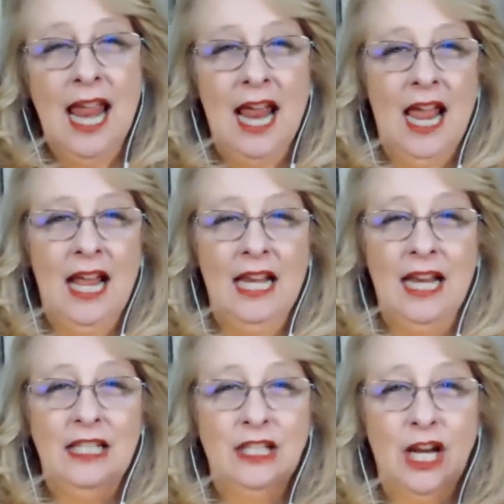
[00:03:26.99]
And
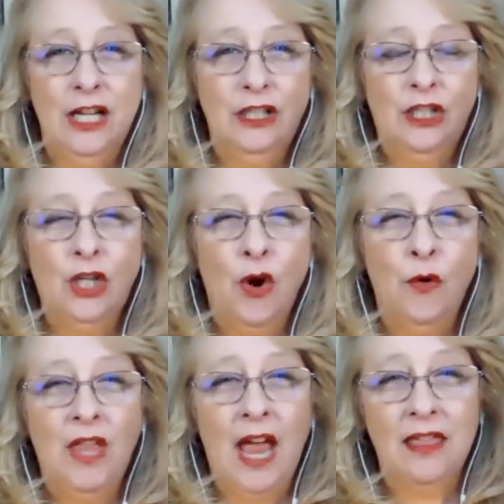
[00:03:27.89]
it's, it's
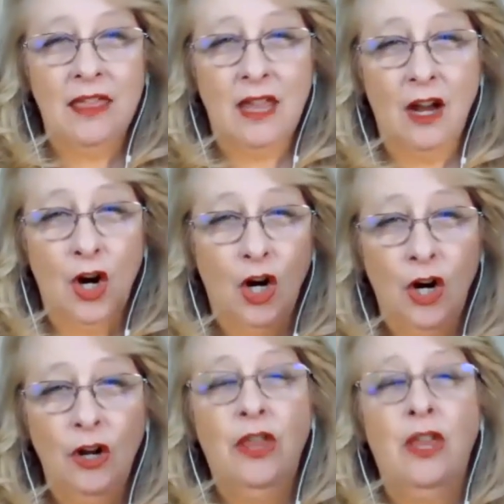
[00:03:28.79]
so that the
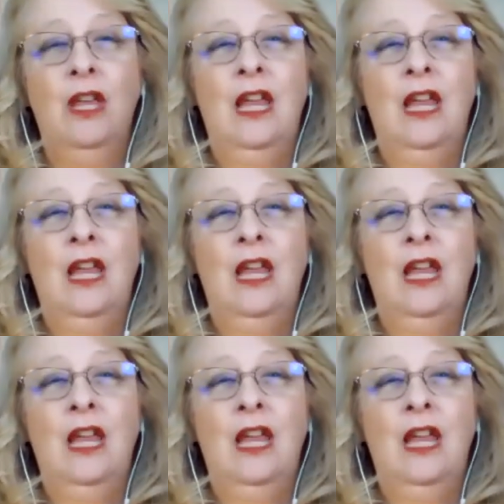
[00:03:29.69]
earth